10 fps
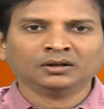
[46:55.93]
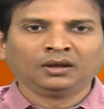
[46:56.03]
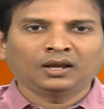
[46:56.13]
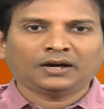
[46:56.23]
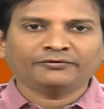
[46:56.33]

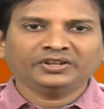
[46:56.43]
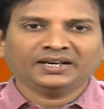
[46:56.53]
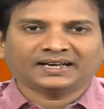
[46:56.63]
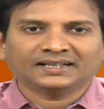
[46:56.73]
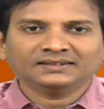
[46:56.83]
of the
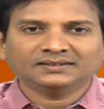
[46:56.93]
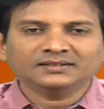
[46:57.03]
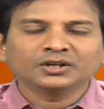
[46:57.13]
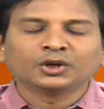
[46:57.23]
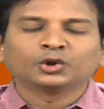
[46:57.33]

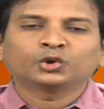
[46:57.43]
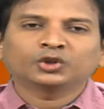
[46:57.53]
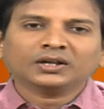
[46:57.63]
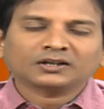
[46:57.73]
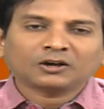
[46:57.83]
addresses to
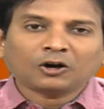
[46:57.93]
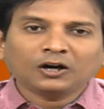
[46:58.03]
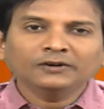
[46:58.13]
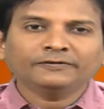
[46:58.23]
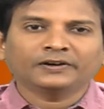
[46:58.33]
the
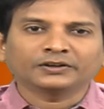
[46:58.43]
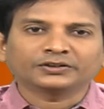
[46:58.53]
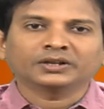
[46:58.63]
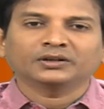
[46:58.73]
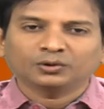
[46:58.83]
called
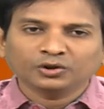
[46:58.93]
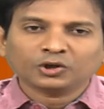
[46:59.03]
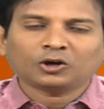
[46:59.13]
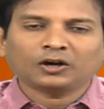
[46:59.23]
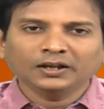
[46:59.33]
function, to the
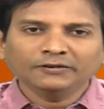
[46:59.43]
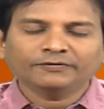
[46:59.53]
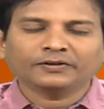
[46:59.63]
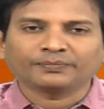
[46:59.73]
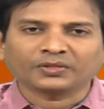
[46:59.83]

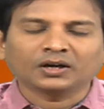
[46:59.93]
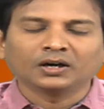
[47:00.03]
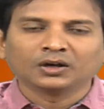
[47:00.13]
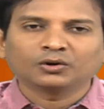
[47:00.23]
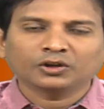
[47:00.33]

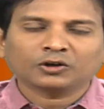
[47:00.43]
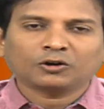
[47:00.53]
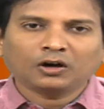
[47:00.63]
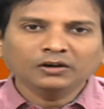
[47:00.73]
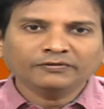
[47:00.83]

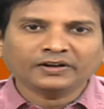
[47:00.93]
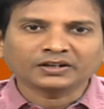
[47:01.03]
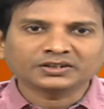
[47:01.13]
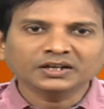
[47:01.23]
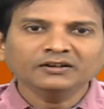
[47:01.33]
called
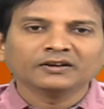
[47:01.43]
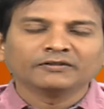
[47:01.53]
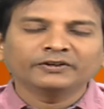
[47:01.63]
function, we